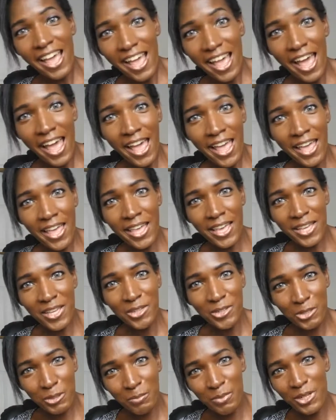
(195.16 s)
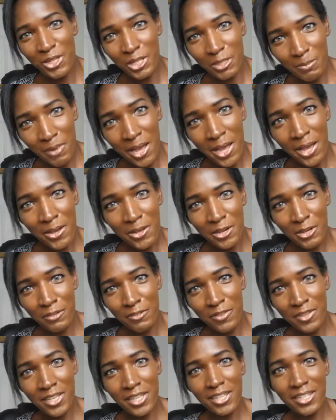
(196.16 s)
"Hey, you should put a smile on your
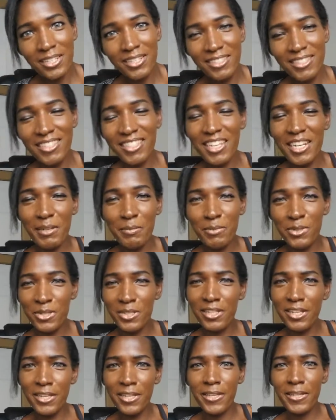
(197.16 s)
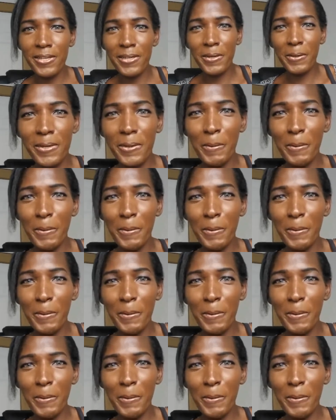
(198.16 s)
face." And I'm just like,